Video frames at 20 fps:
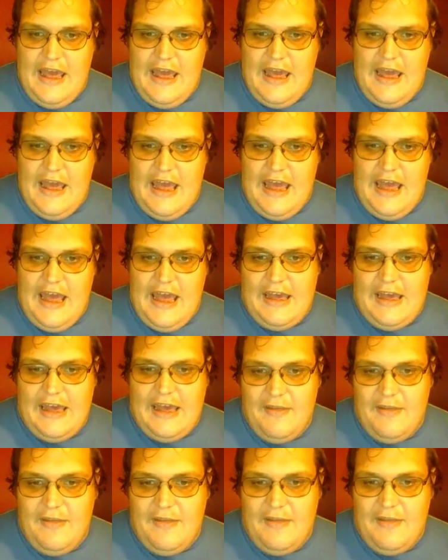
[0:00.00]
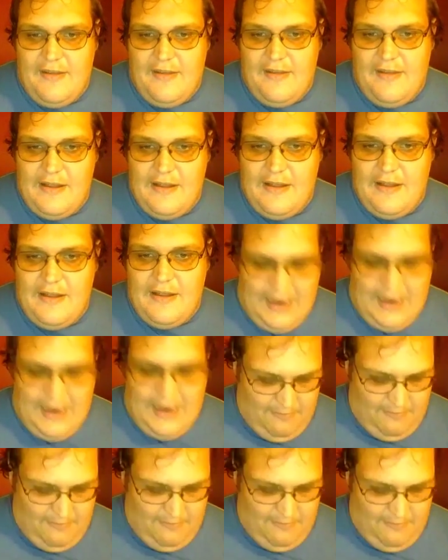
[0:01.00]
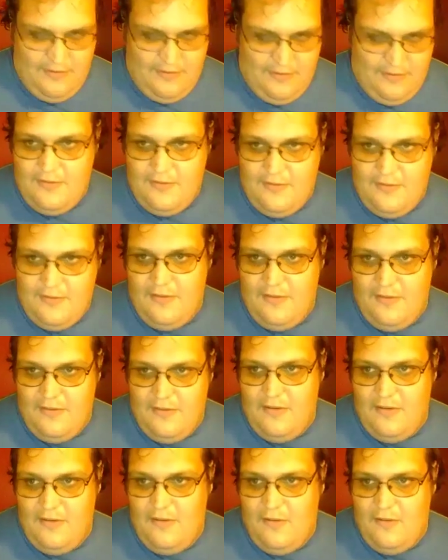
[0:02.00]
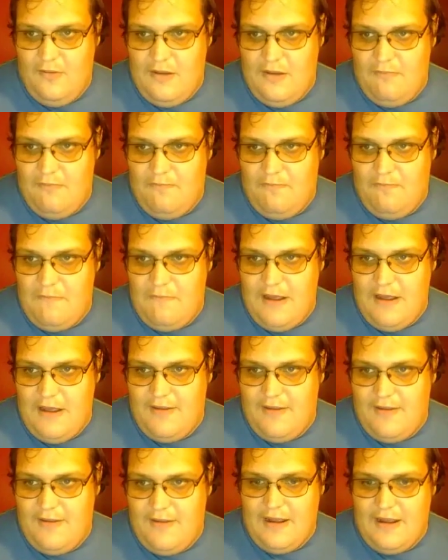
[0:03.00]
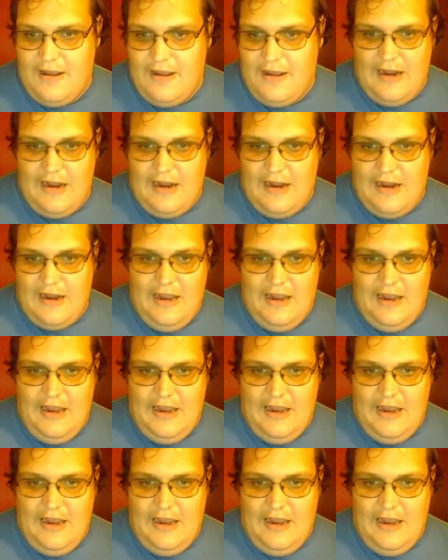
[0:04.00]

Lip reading: it comes to a time when basically